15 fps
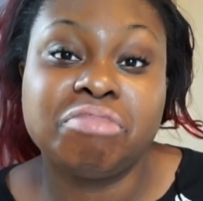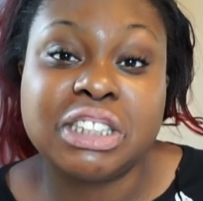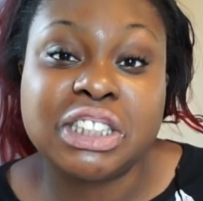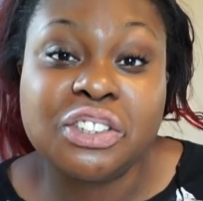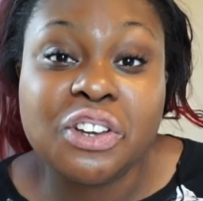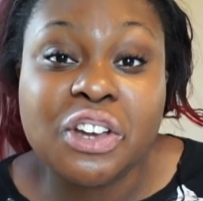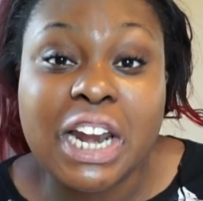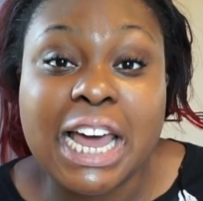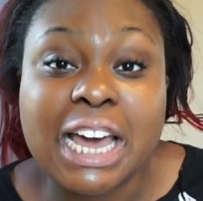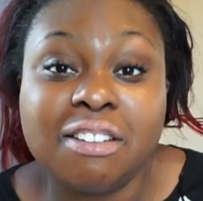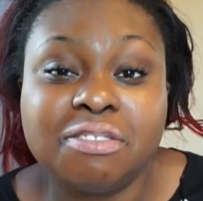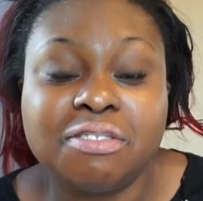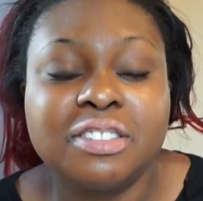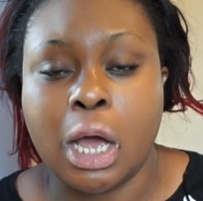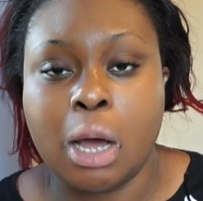this is not your
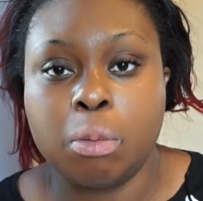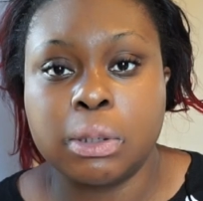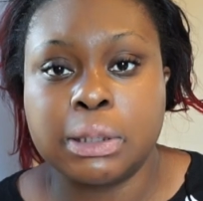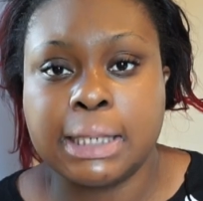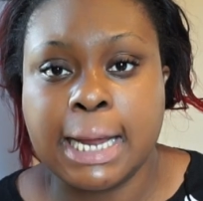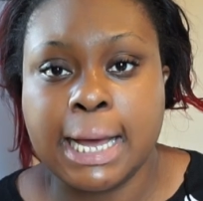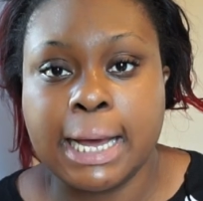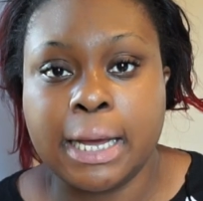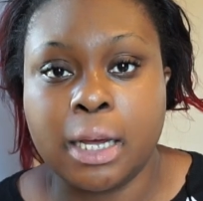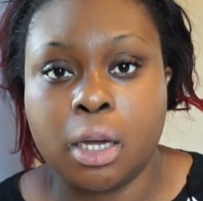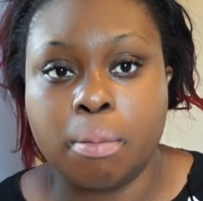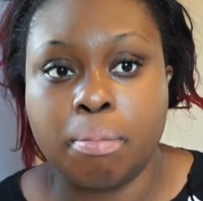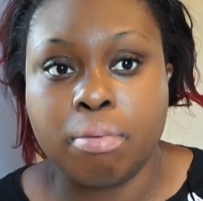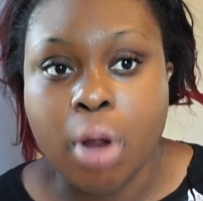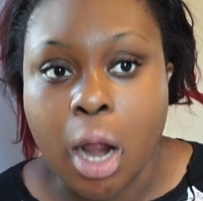life. I was like,
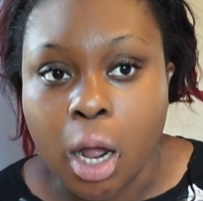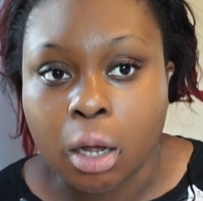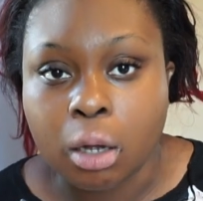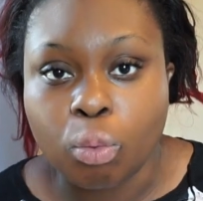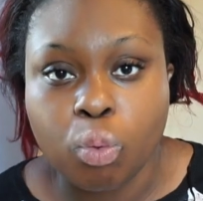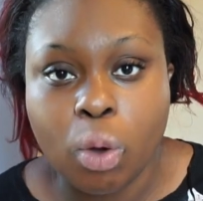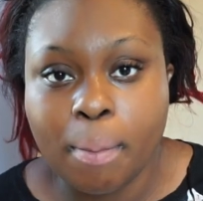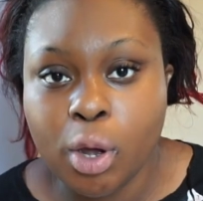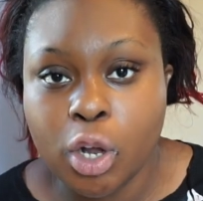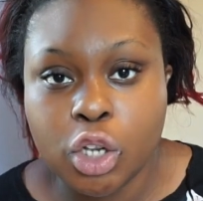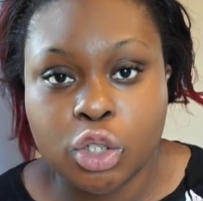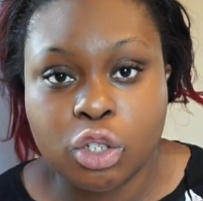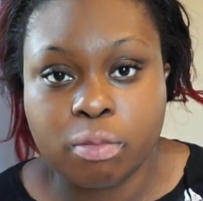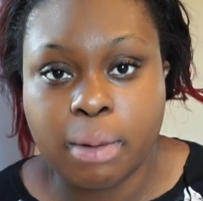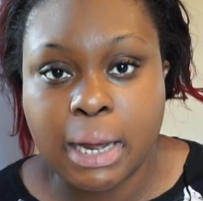bruh, what am I
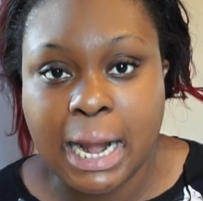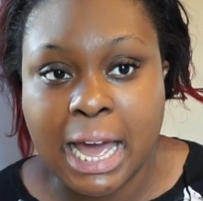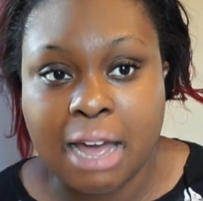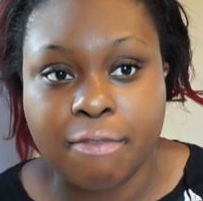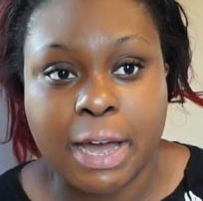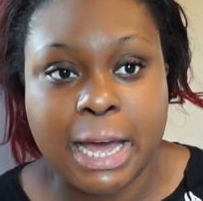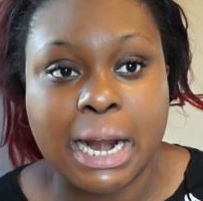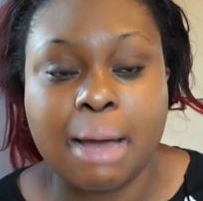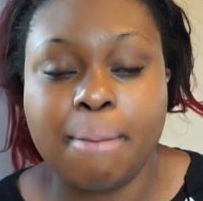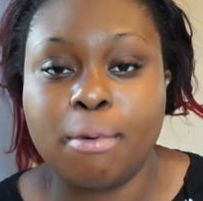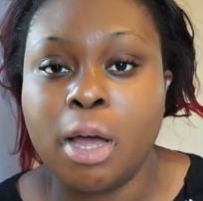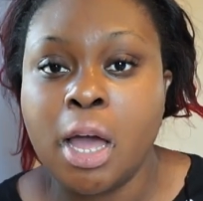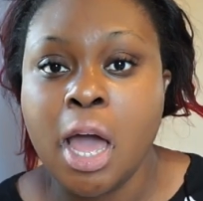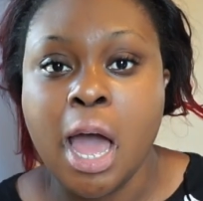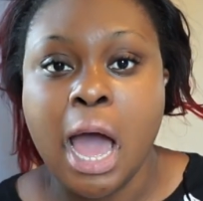going to do in my life? And
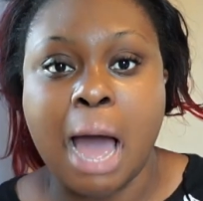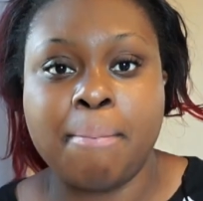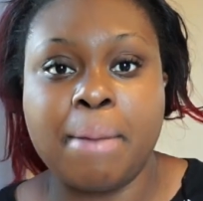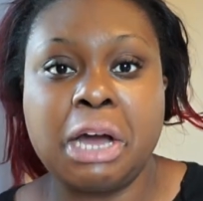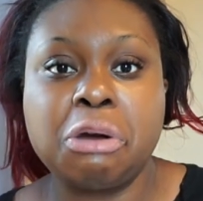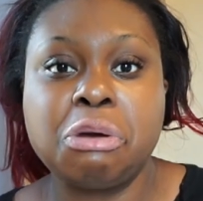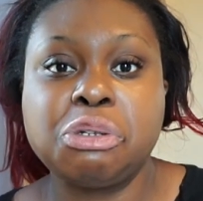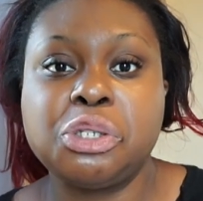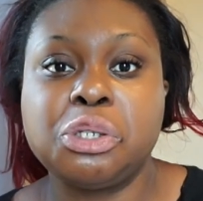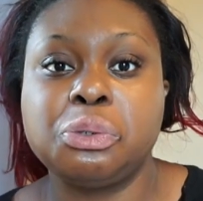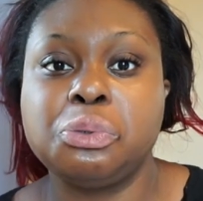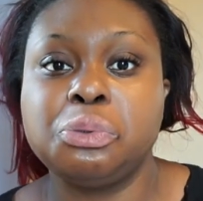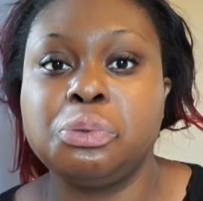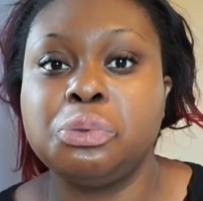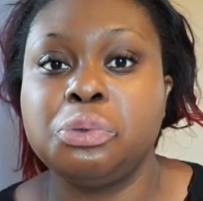am I going
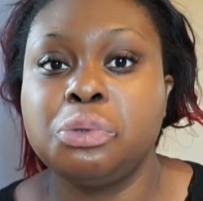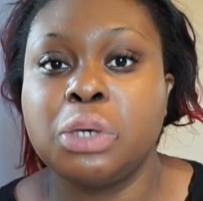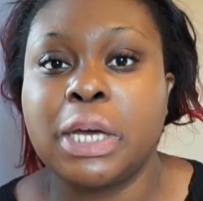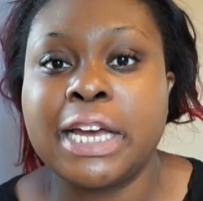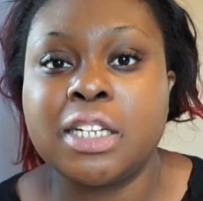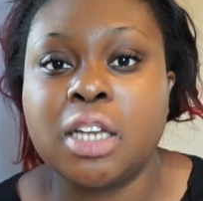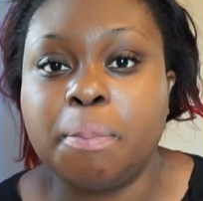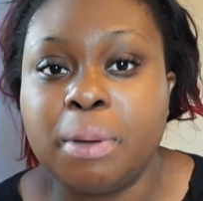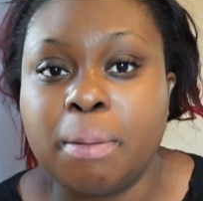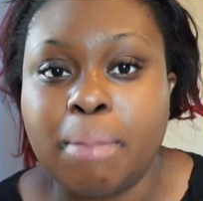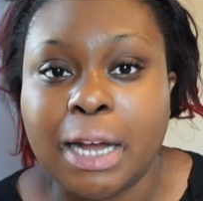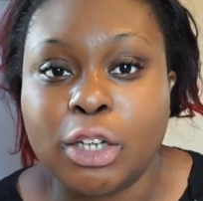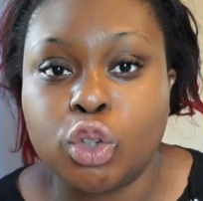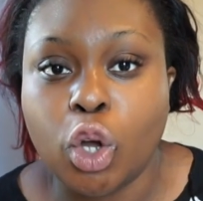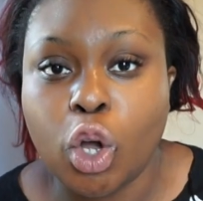to end up in
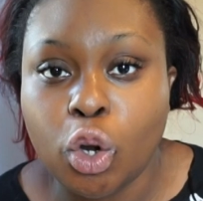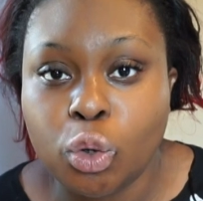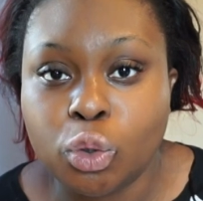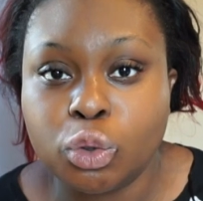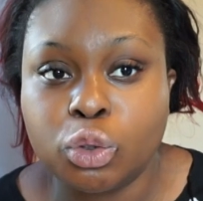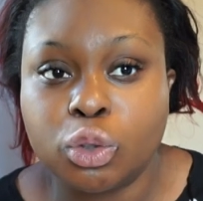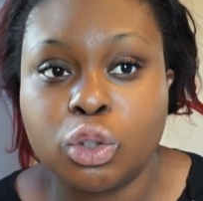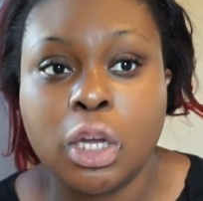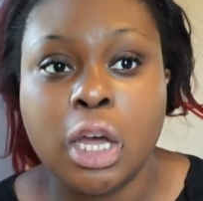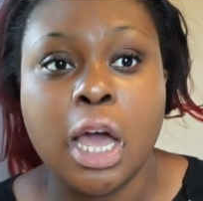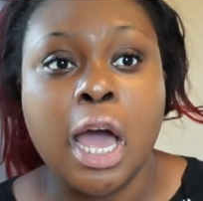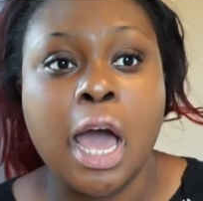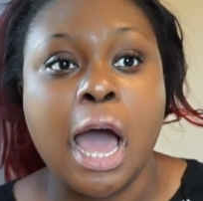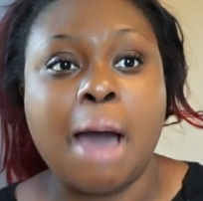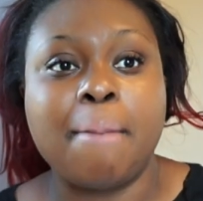McDonald's?
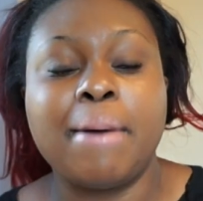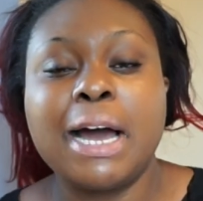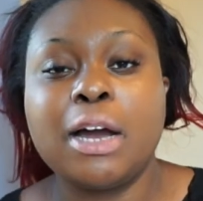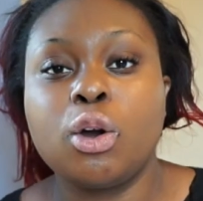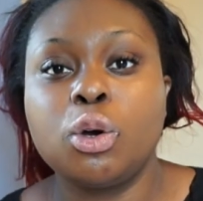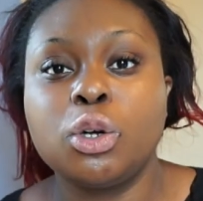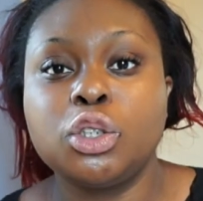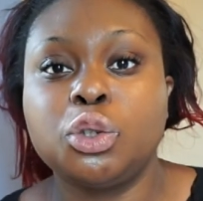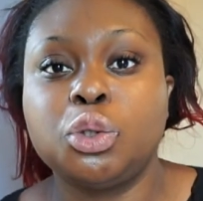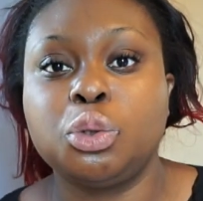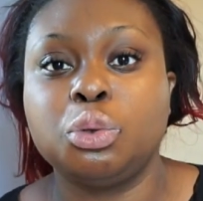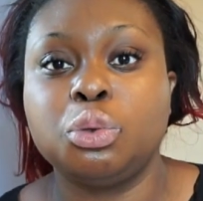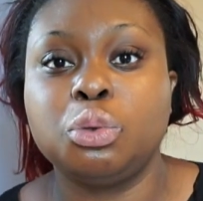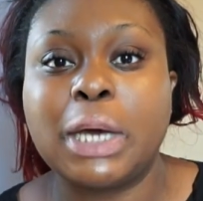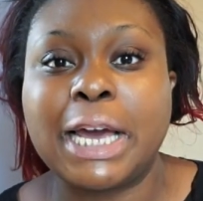Am I going
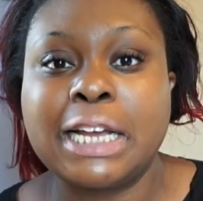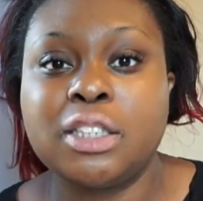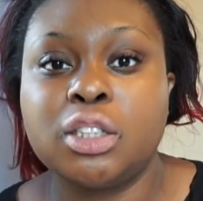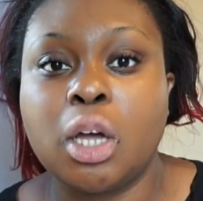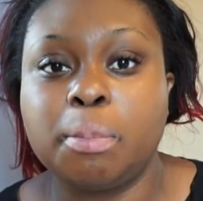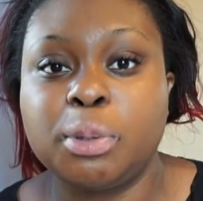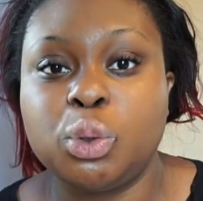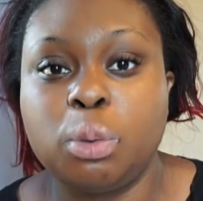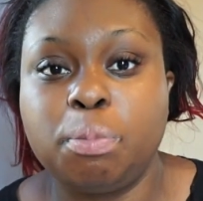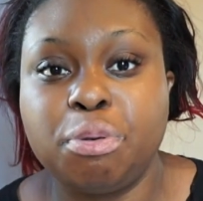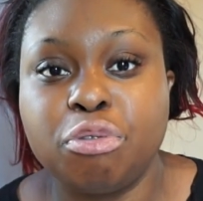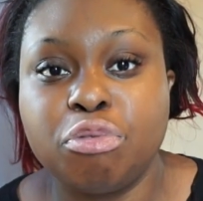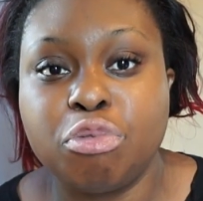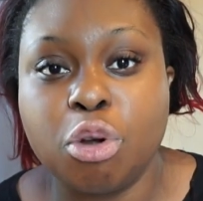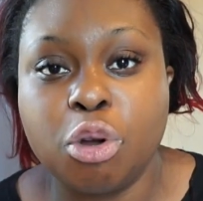to end up
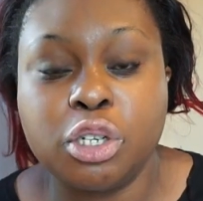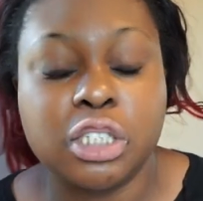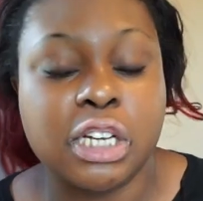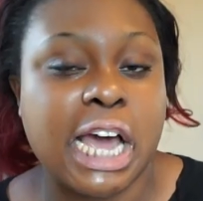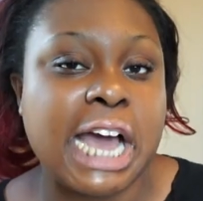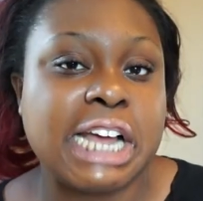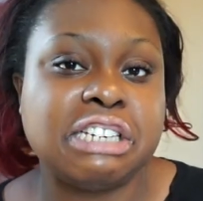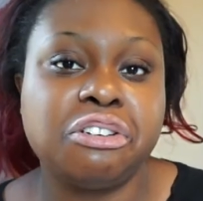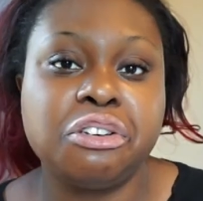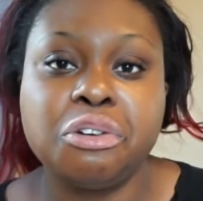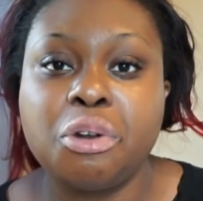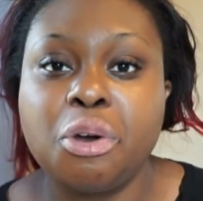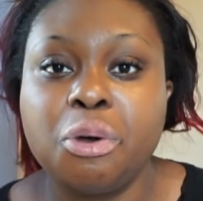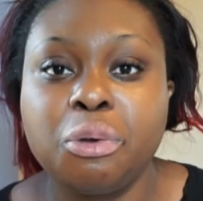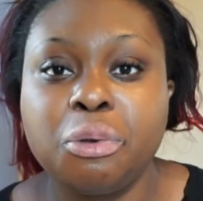sweeping road? I
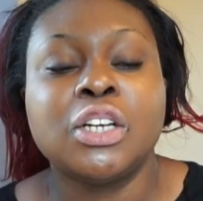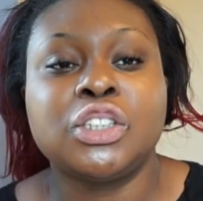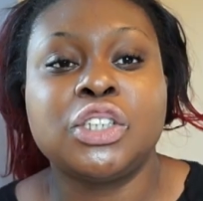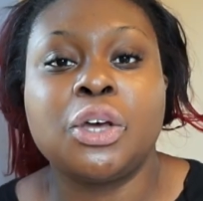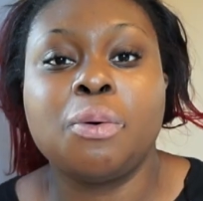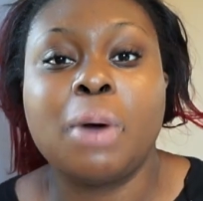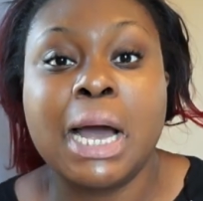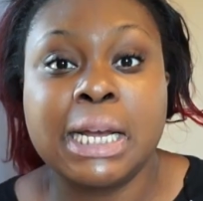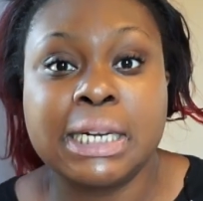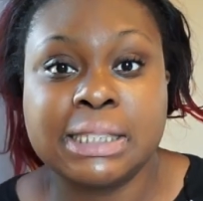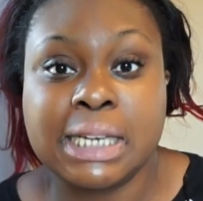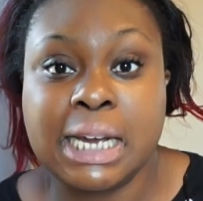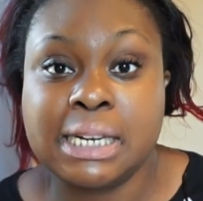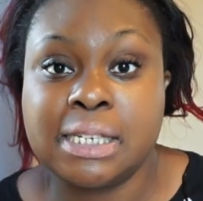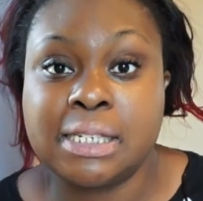didn't know. So I
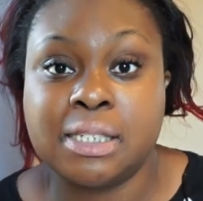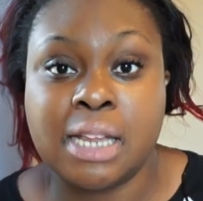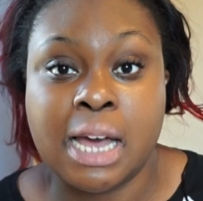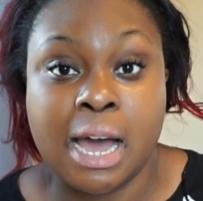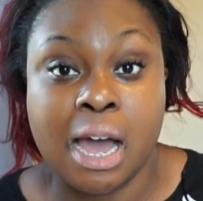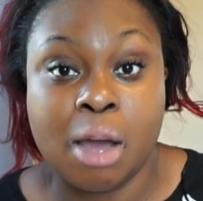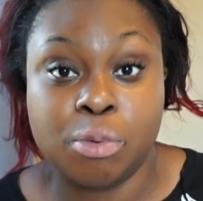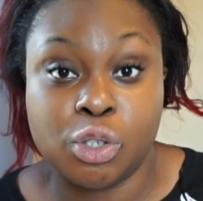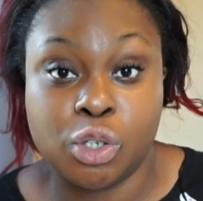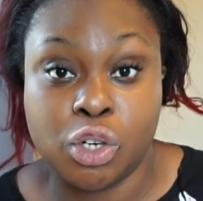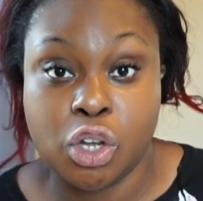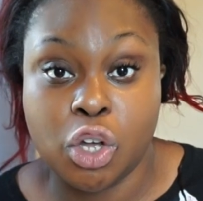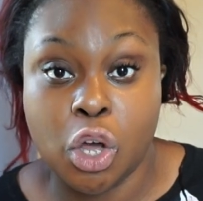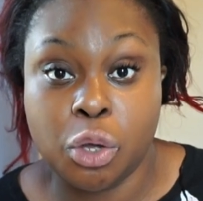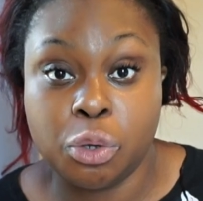decided that I was
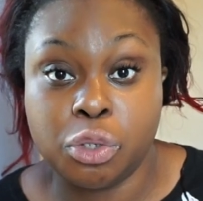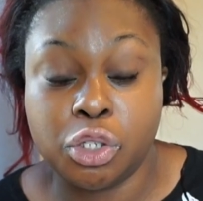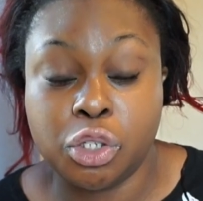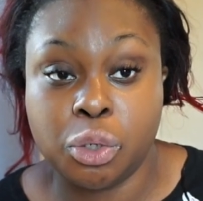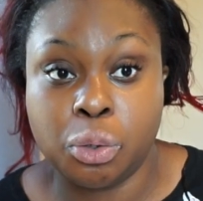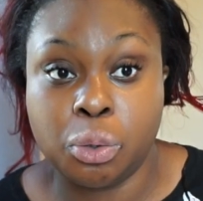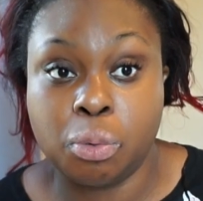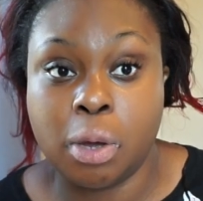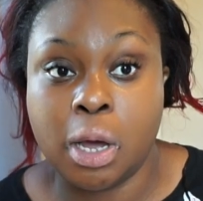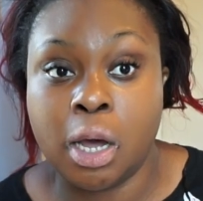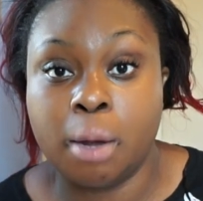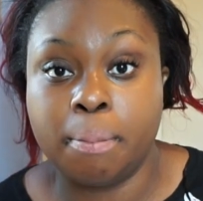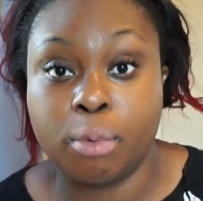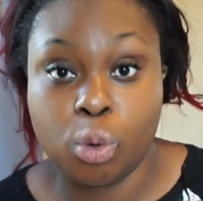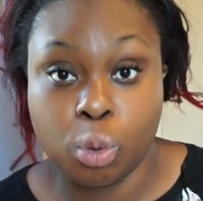going to go to
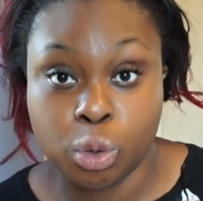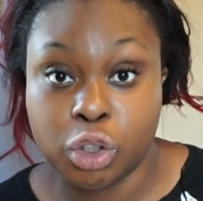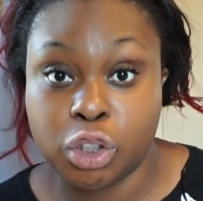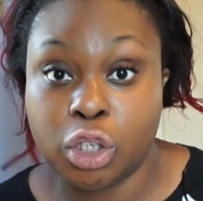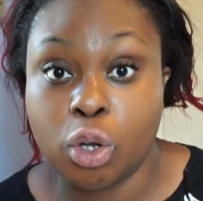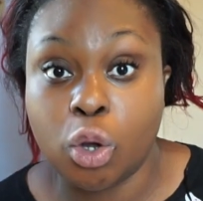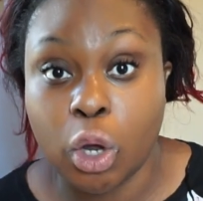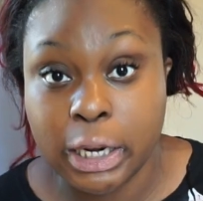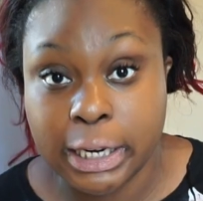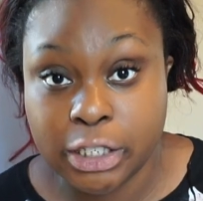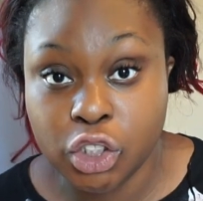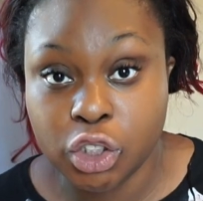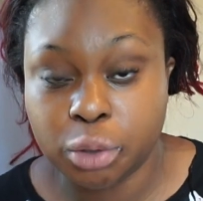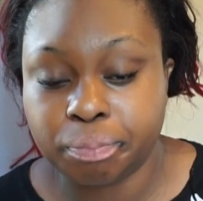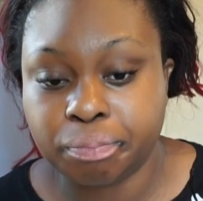Coulsdon
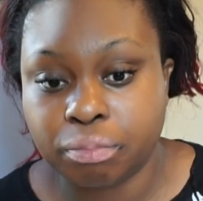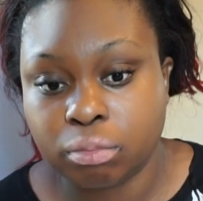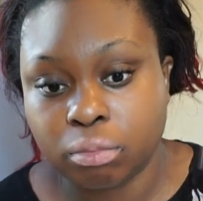College